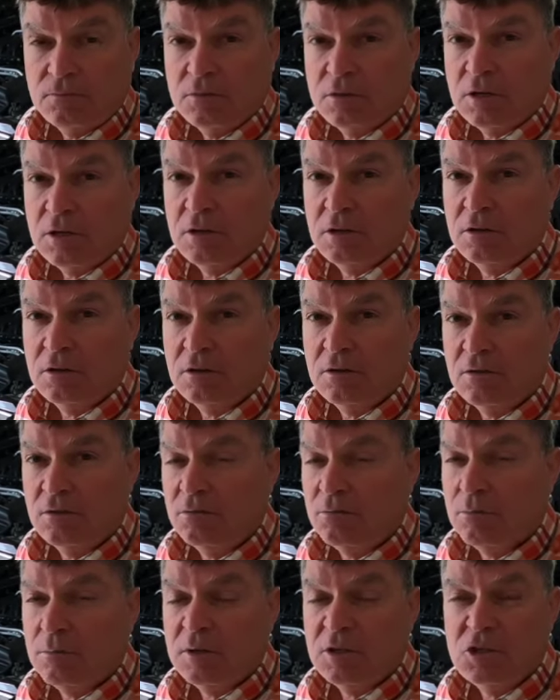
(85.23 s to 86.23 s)
You know,
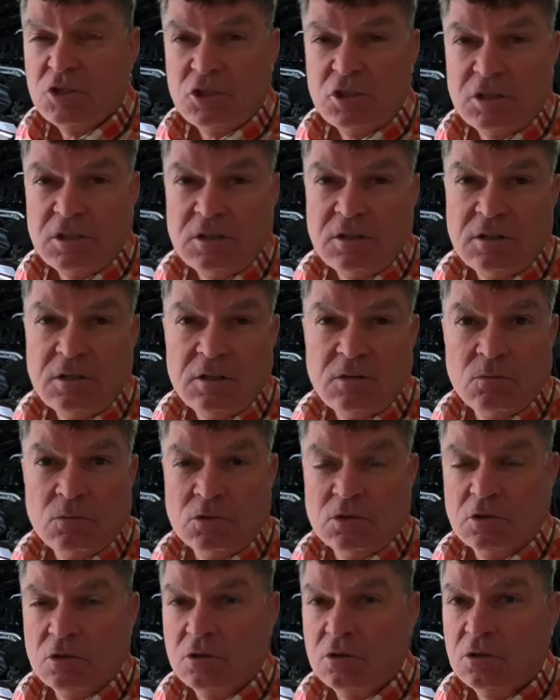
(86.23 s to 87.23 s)
machining
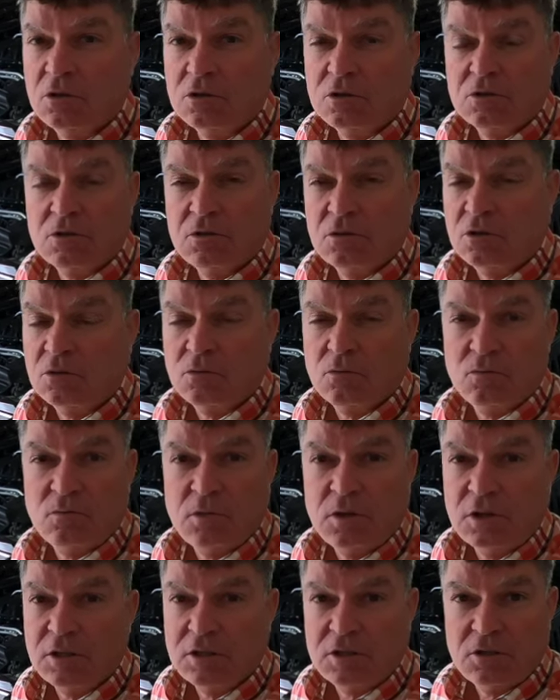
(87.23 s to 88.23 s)
was looked
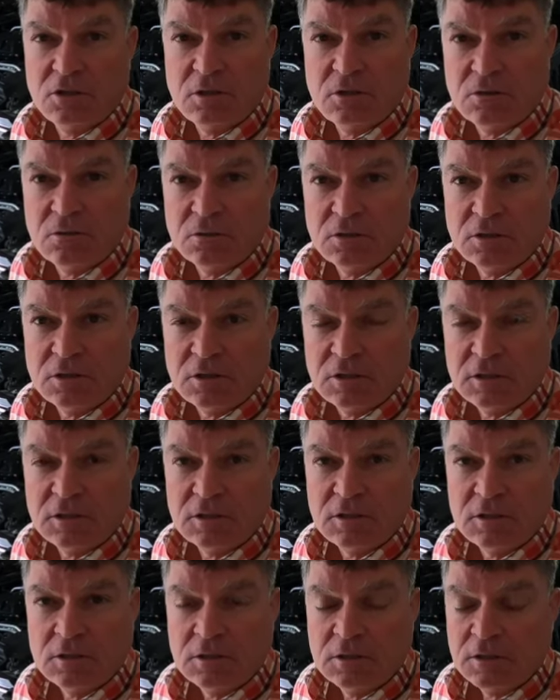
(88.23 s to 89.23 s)
really good on the
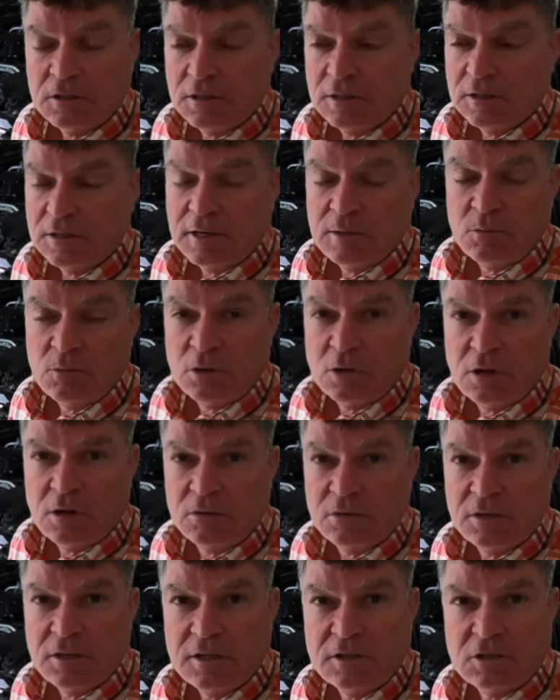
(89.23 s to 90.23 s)
thing. Came with all
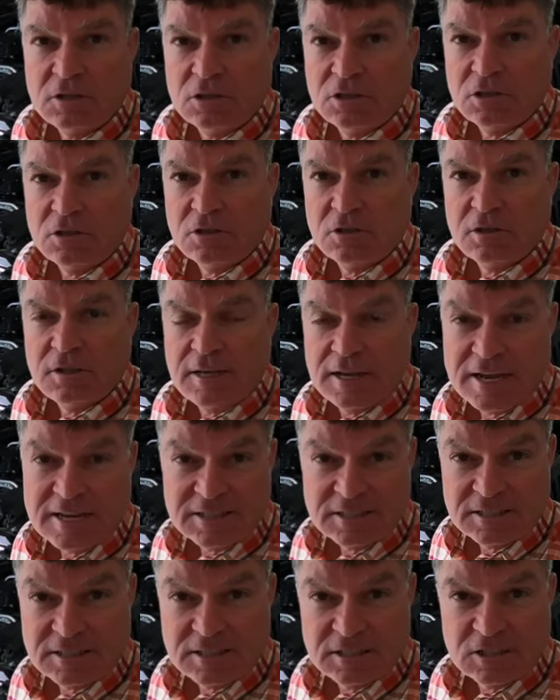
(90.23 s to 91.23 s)
the necessary
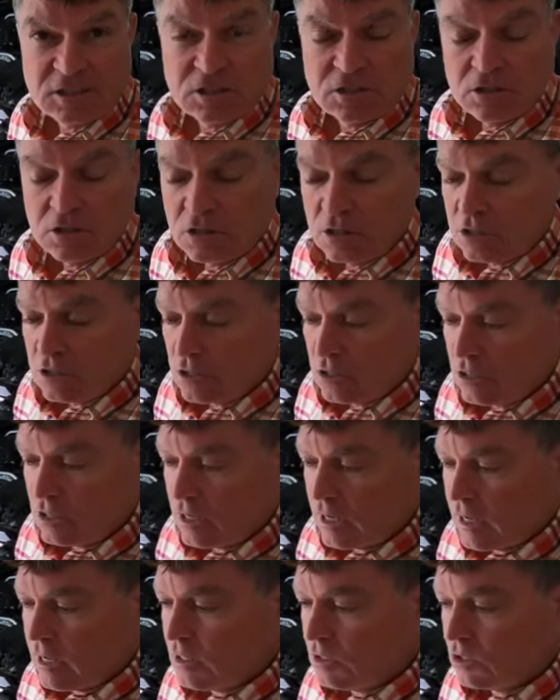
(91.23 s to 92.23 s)
gaskets,
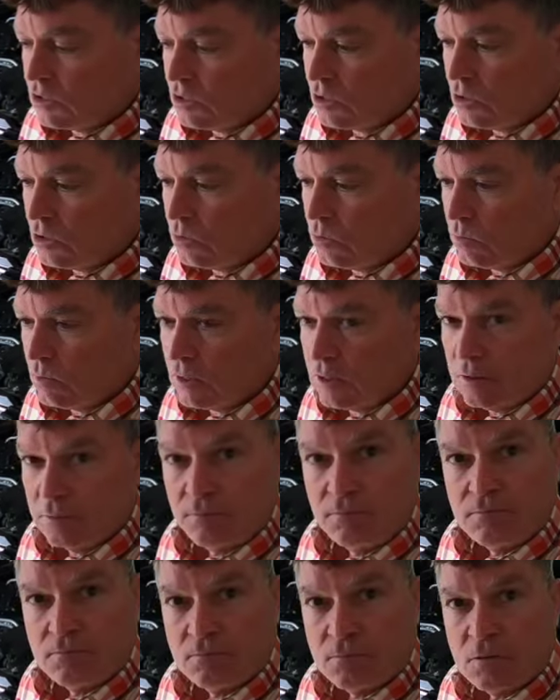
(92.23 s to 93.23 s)
and
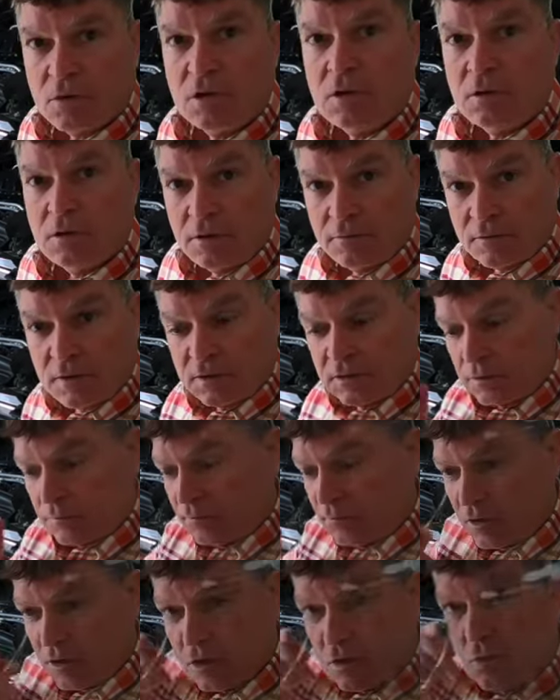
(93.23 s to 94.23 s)
so I've got some
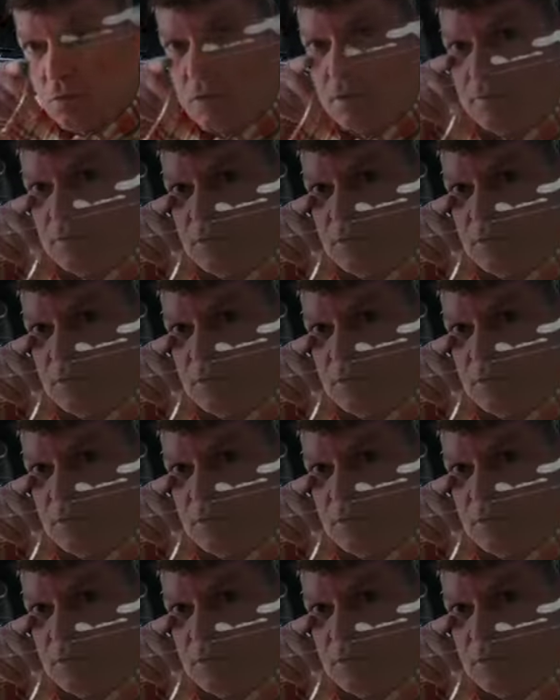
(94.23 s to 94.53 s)
video of